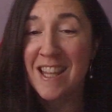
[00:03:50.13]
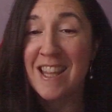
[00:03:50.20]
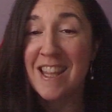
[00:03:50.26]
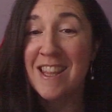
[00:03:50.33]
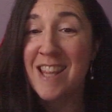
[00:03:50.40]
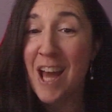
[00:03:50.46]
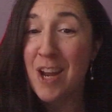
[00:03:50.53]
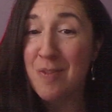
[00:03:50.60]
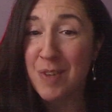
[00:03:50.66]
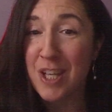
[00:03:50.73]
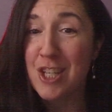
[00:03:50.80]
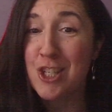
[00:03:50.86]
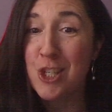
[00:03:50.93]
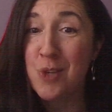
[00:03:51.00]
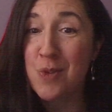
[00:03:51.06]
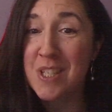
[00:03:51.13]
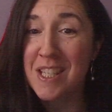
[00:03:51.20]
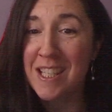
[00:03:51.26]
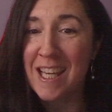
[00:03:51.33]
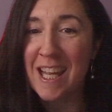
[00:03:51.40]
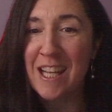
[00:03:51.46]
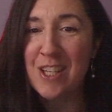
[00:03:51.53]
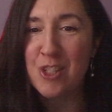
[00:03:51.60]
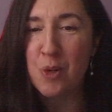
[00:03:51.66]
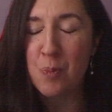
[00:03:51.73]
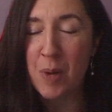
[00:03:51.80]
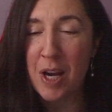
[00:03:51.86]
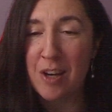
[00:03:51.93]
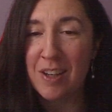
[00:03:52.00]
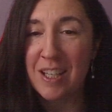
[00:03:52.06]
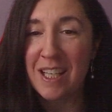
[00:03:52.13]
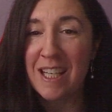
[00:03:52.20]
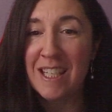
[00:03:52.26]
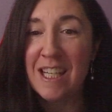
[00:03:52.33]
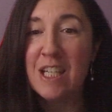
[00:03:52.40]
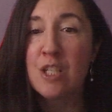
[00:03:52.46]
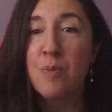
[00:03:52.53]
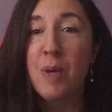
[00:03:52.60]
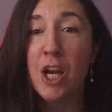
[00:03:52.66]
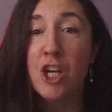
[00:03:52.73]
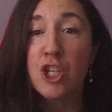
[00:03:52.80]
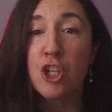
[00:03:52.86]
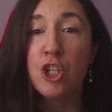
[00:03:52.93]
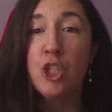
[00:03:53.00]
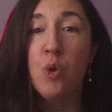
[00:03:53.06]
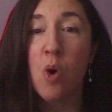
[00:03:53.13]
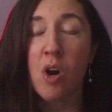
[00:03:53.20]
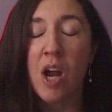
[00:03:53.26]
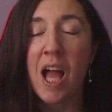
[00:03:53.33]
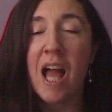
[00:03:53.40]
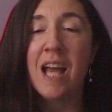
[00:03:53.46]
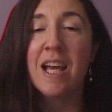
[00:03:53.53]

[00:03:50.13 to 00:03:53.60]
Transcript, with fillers: That means you as a Cancer parent need to make sure you are